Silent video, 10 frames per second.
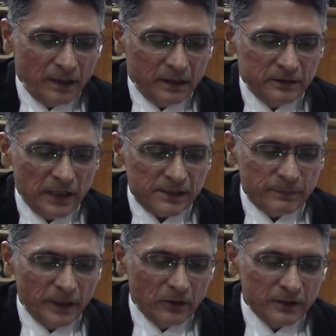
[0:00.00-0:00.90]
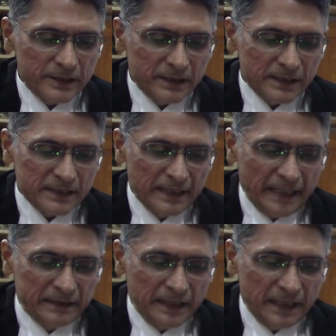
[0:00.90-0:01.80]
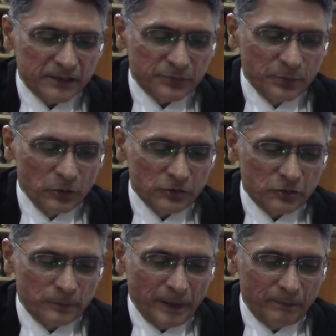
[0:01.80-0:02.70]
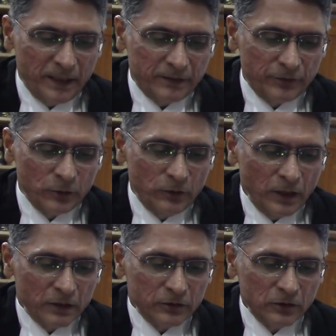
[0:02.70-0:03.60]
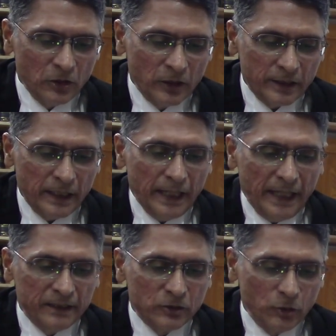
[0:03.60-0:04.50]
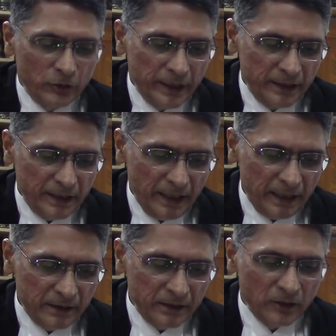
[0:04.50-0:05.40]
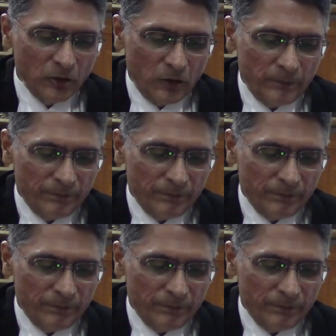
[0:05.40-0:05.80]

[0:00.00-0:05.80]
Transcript: just because it is neither exposed to public view nor encoded in the law.